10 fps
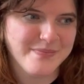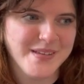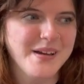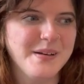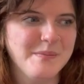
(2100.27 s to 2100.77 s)

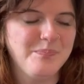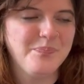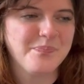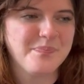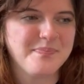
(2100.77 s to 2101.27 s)
And
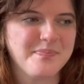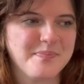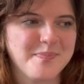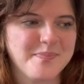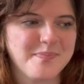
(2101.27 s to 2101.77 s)

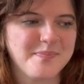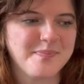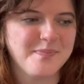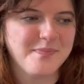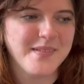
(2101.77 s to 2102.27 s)

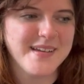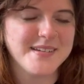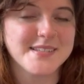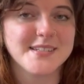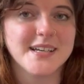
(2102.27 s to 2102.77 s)

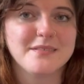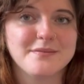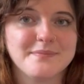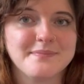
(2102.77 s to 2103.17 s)
it's tough.